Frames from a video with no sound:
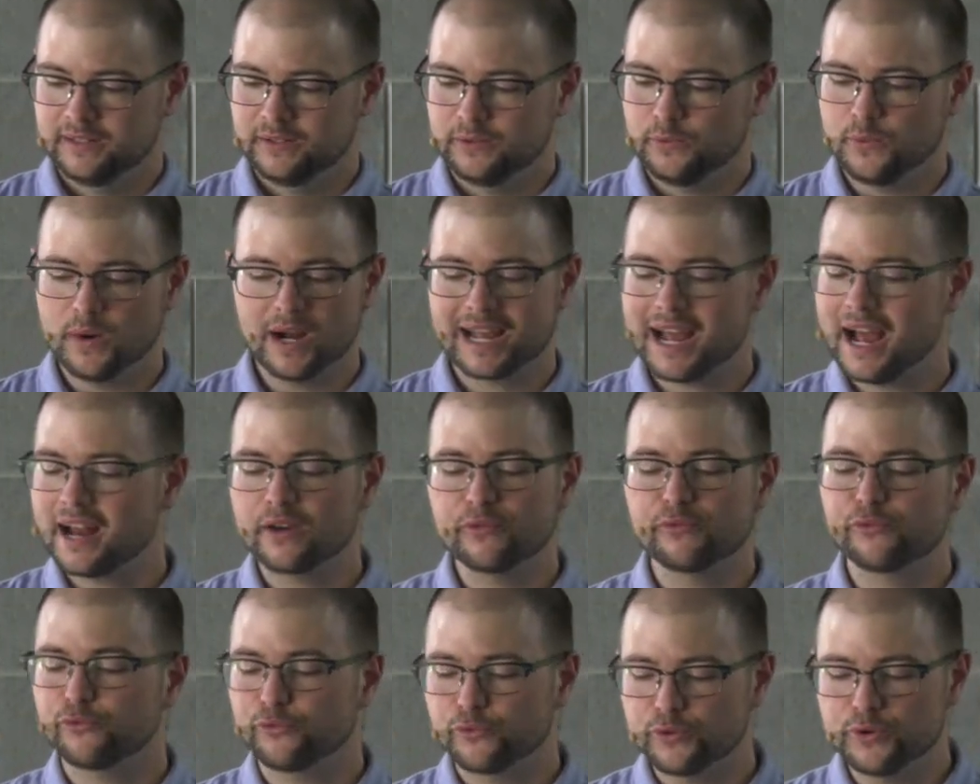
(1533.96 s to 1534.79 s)
What kind
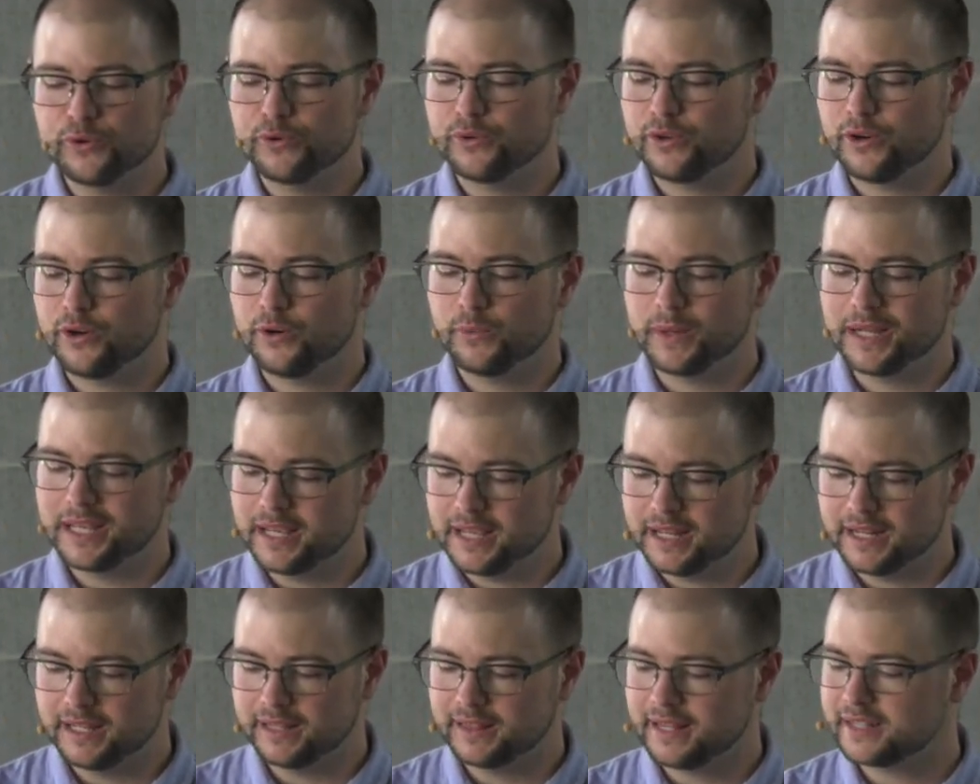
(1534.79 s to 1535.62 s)
of fruit are we
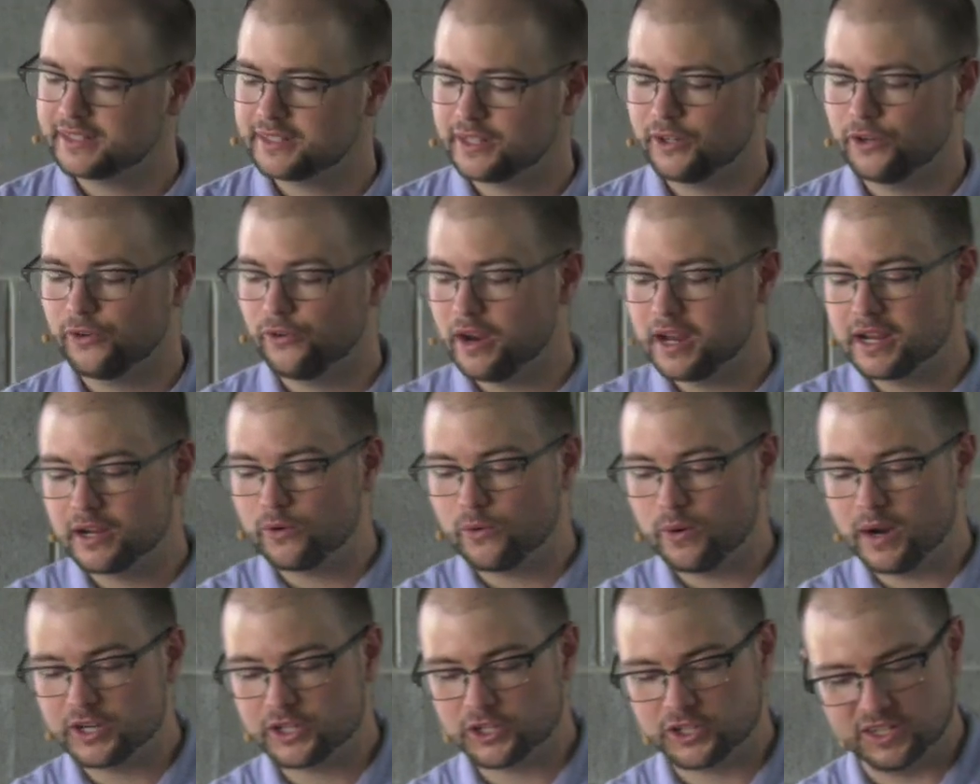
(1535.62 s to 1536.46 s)
getting? That's a great
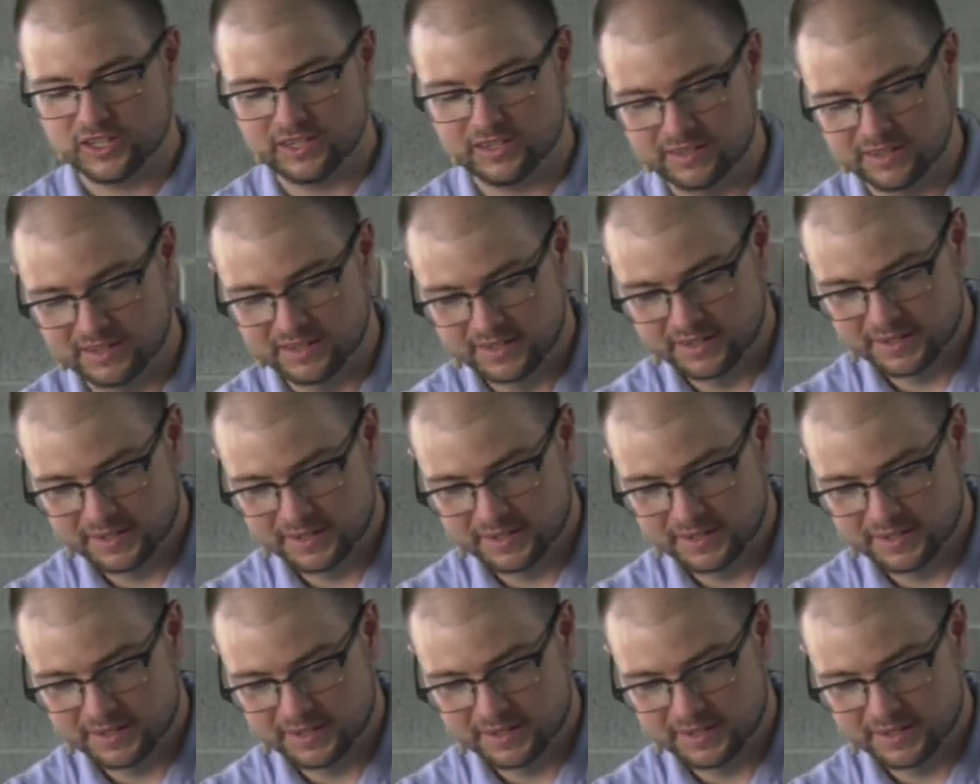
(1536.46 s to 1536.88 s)
question.